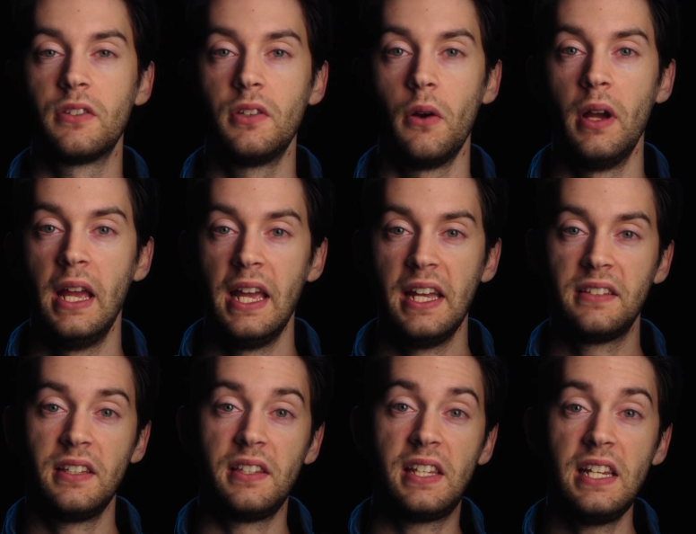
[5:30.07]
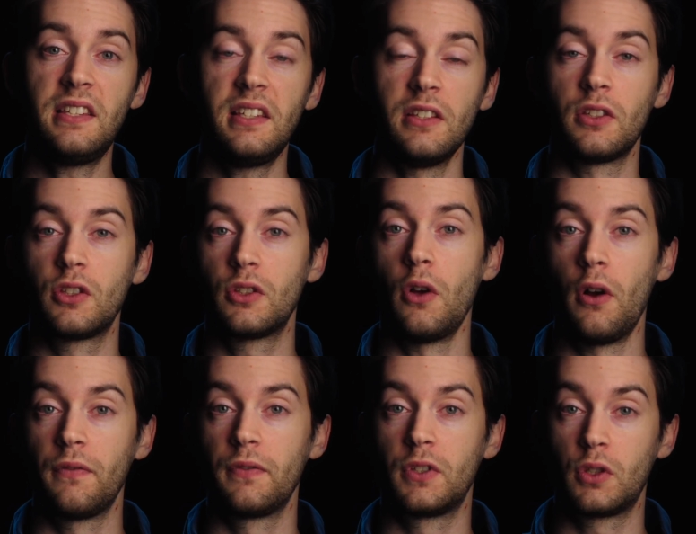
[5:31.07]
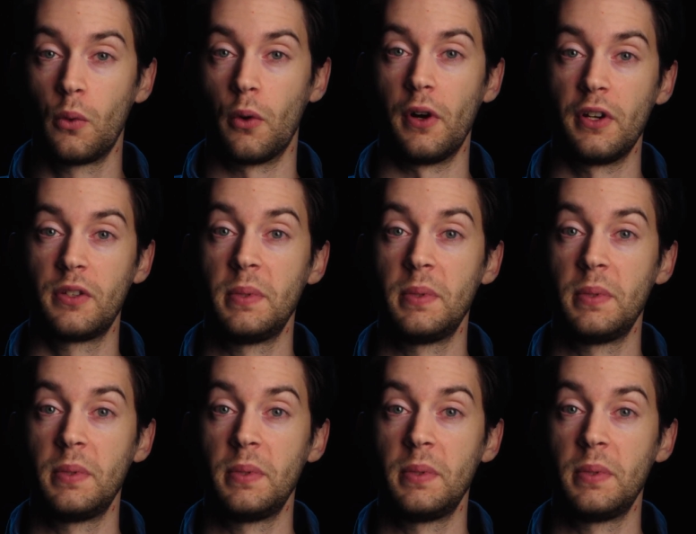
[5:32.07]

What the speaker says: So it's a decent soft source